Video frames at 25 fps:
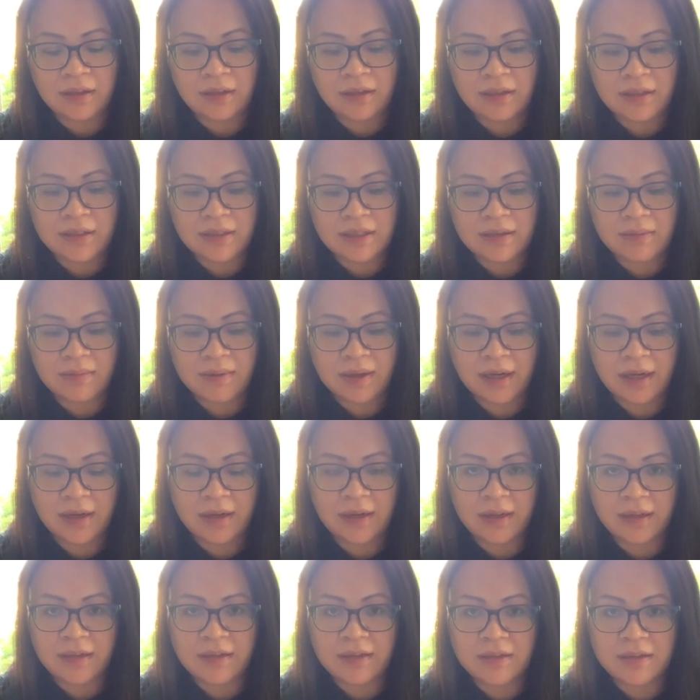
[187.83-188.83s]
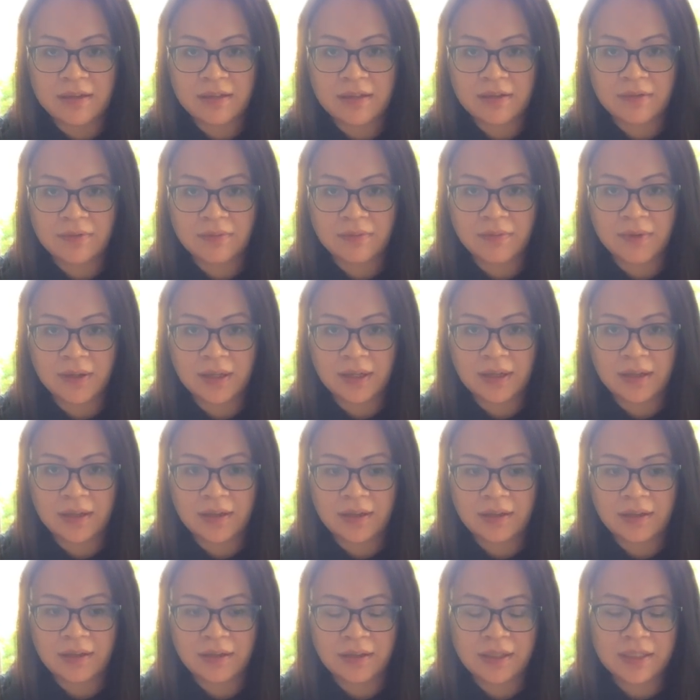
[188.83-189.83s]
some areas
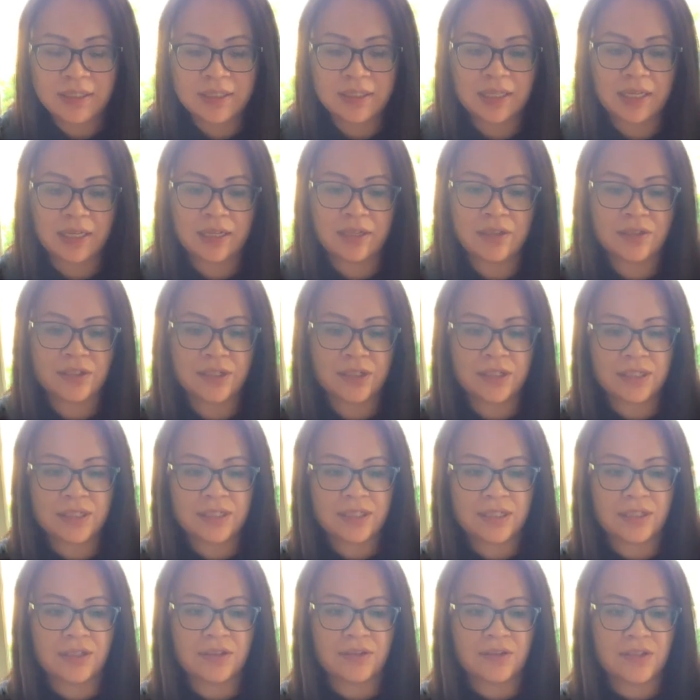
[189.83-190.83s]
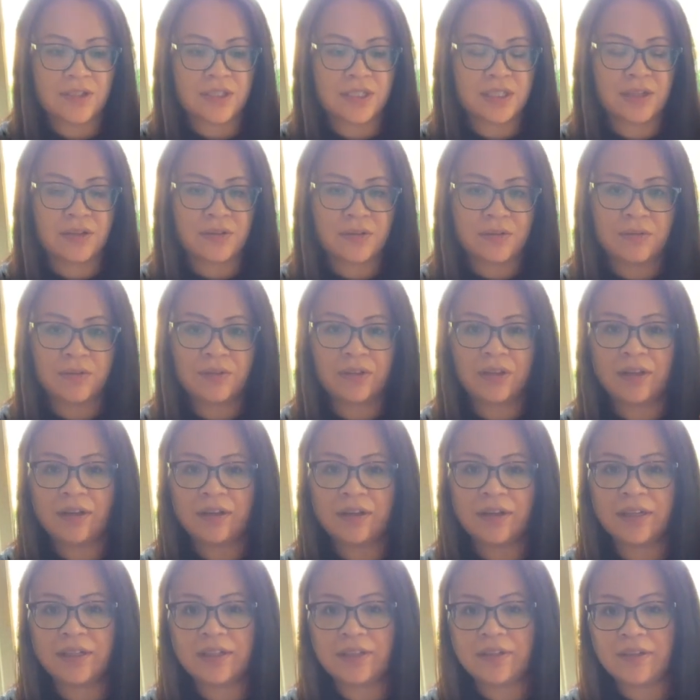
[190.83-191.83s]
where the sage is, and you just go
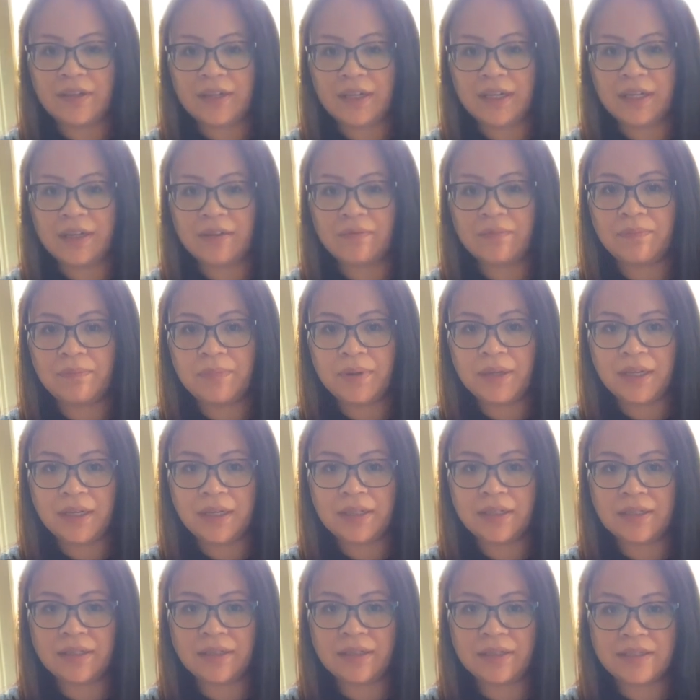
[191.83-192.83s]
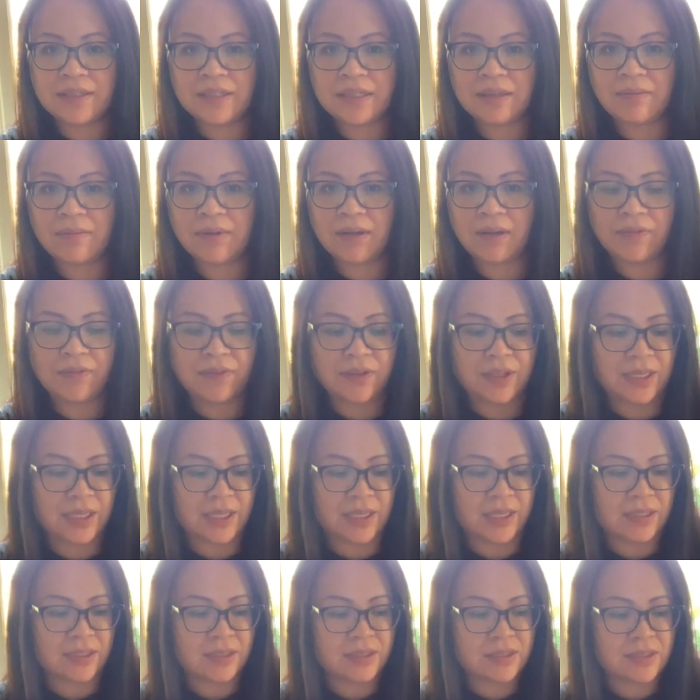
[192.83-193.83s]
along and you kind of pick some off the
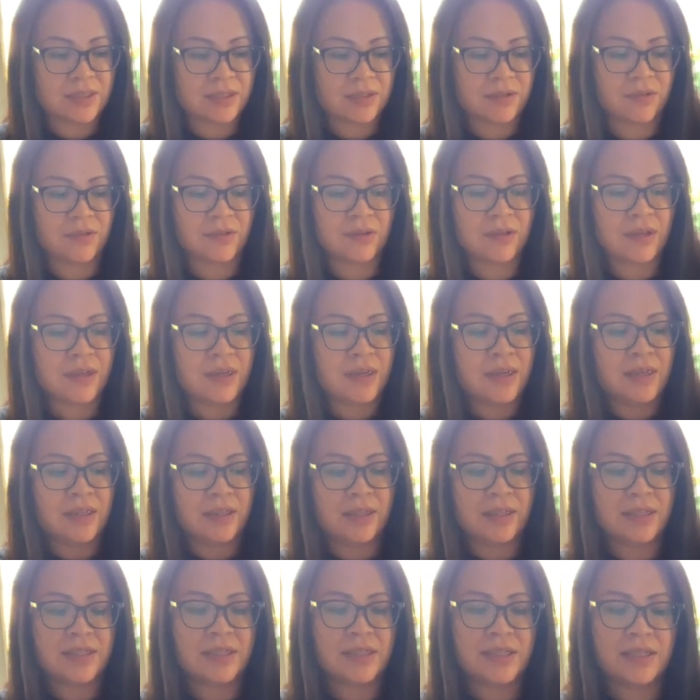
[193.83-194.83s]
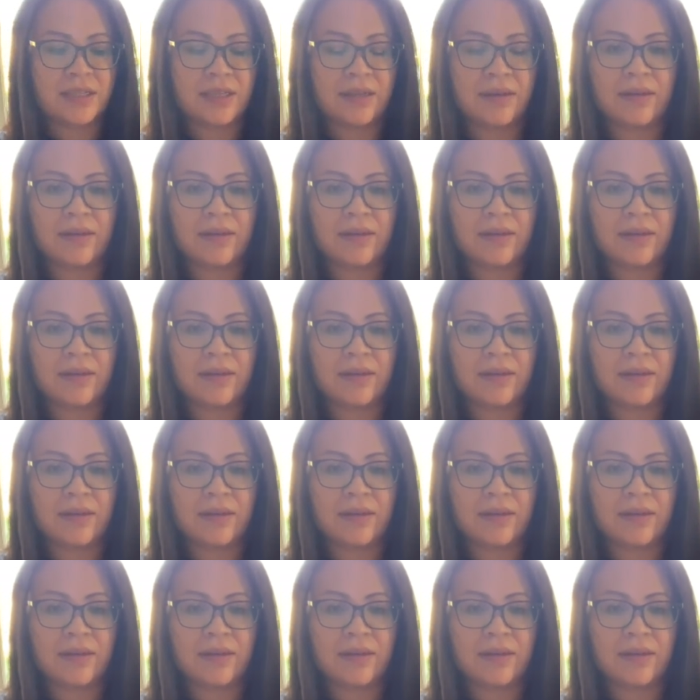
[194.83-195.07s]
ends. So this is